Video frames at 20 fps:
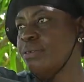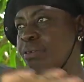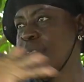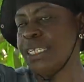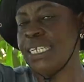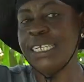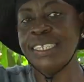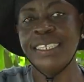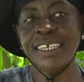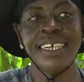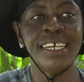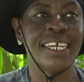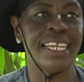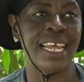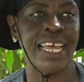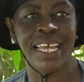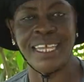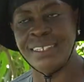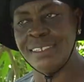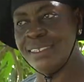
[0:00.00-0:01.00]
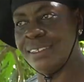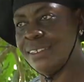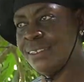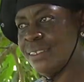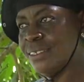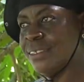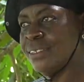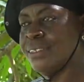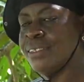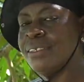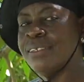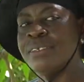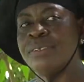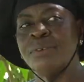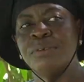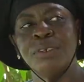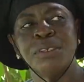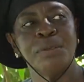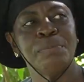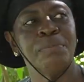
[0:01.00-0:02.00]
the entire land
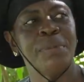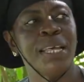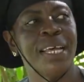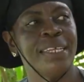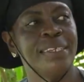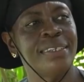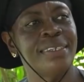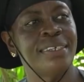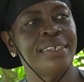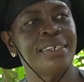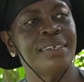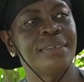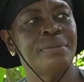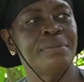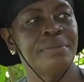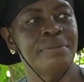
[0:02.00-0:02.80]
was planted up